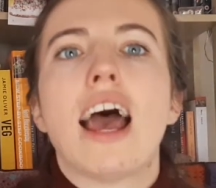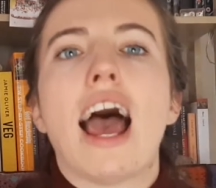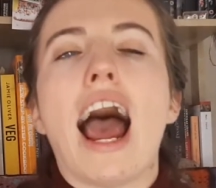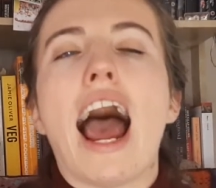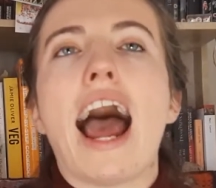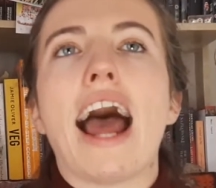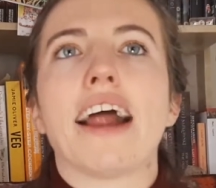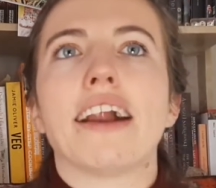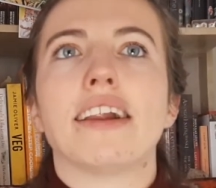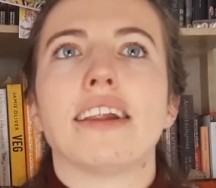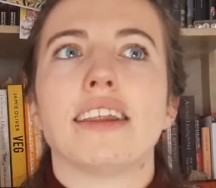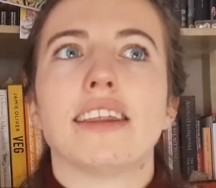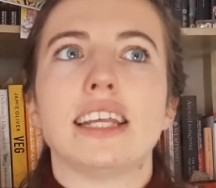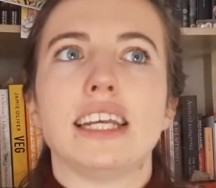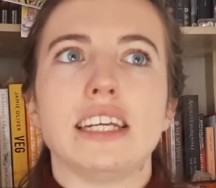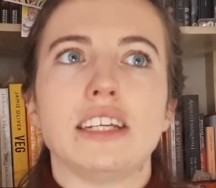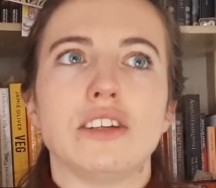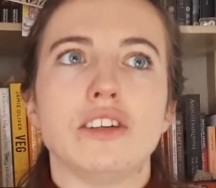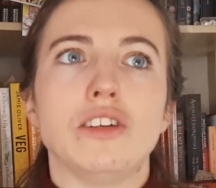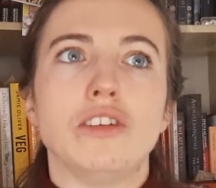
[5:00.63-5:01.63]
and
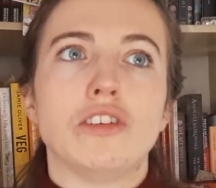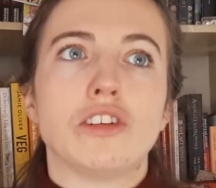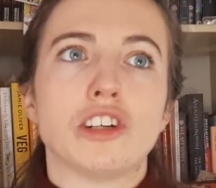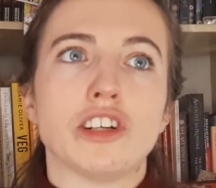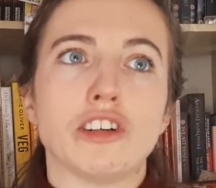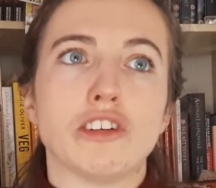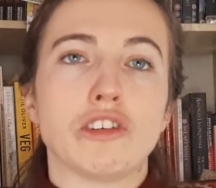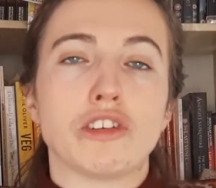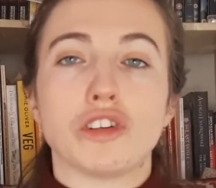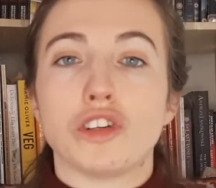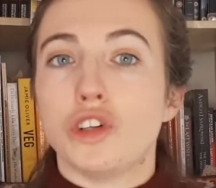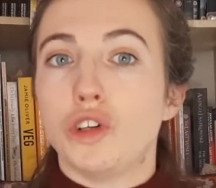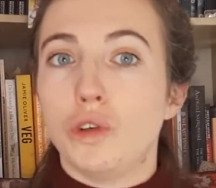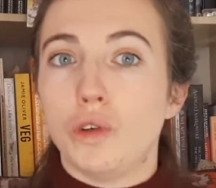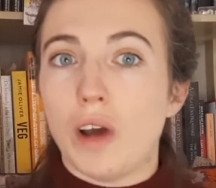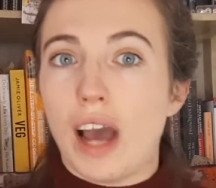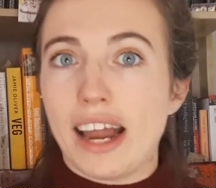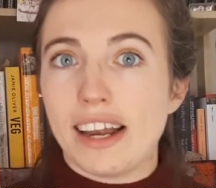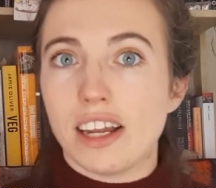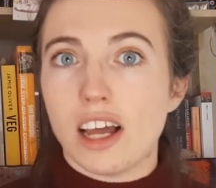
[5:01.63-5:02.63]
these new children who
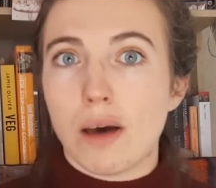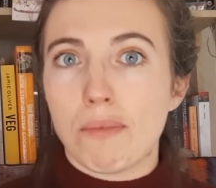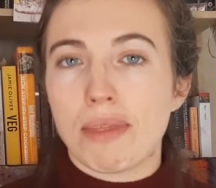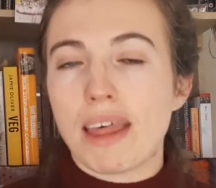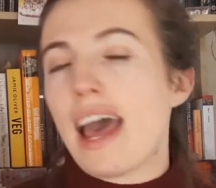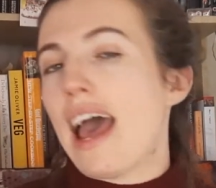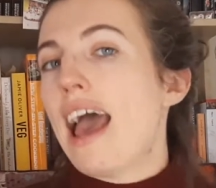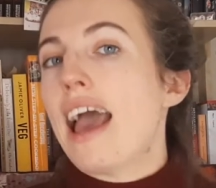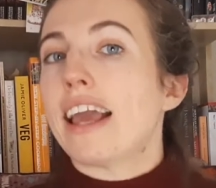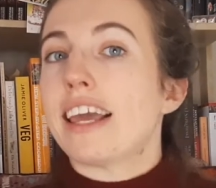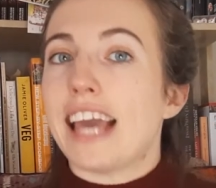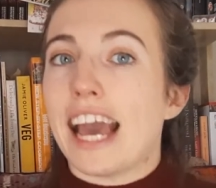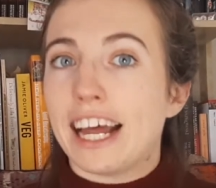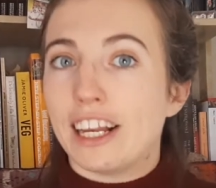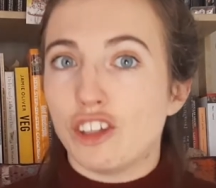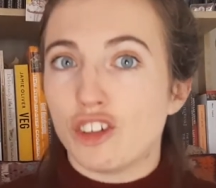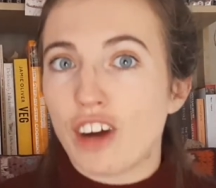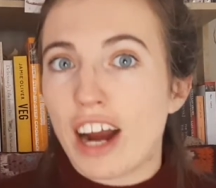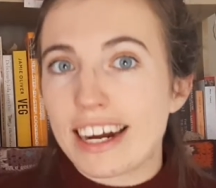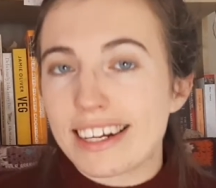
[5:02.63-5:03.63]
end up there get
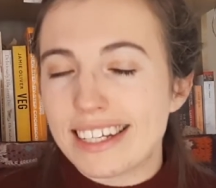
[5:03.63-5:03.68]
dragged